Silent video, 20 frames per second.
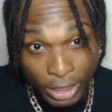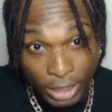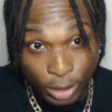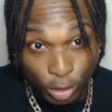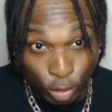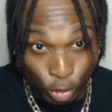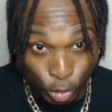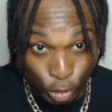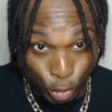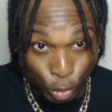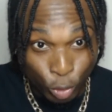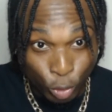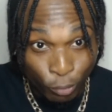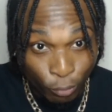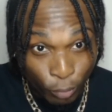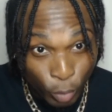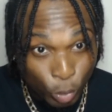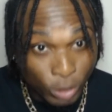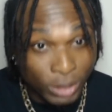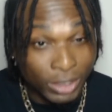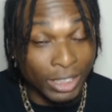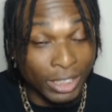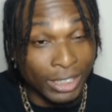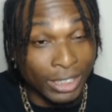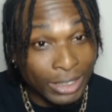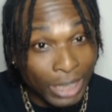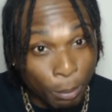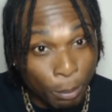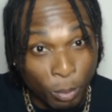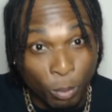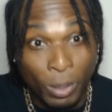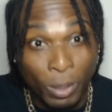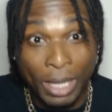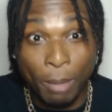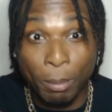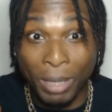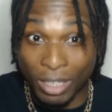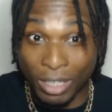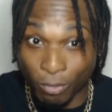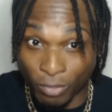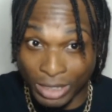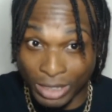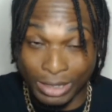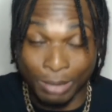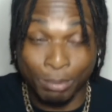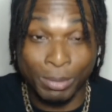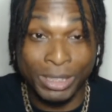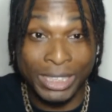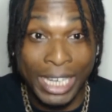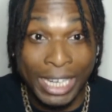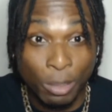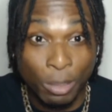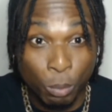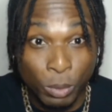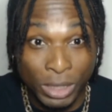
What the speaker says: is because you feel a certain type of way about the things I'm saying,